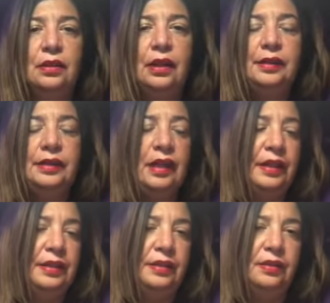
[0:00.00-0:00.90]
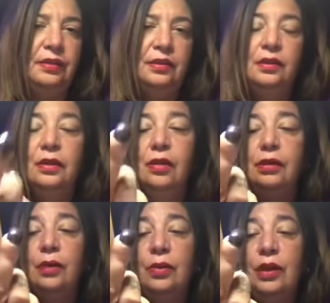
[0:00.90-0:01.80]
Kunzite.
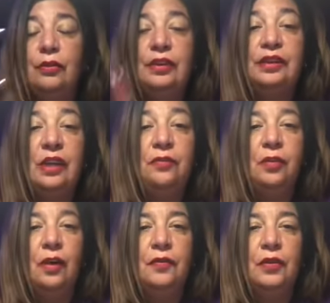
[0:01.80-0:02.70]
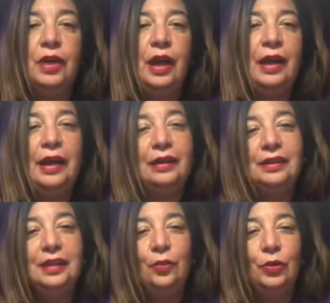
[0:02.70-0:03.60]
Okay, whatever. It's self-love. Okay, I can't
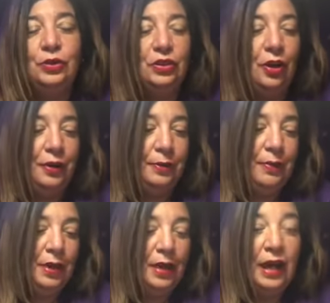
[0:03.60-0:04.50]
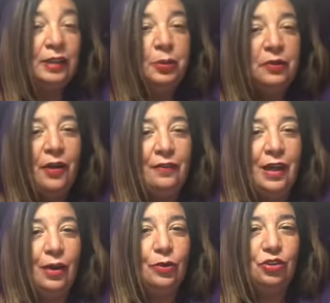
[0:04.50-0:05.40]
say the word. Sorry. I speak five
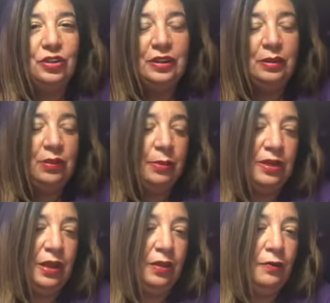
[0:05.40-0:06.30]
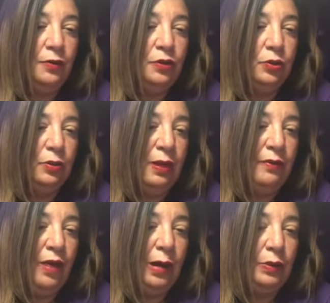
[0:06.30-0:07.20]
languages, and sometimes I get confused with my
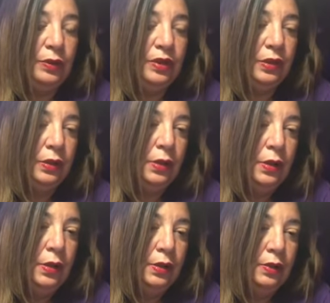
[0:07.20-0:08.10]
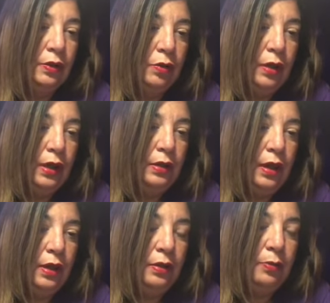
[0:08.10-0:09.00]
vowels. So and
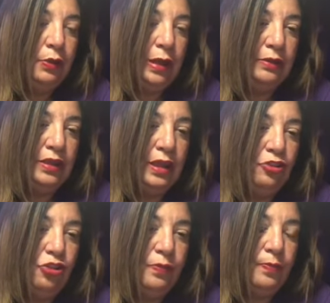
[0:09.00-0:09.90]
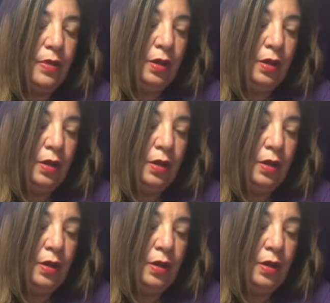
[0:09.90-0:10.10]
and pronunciation.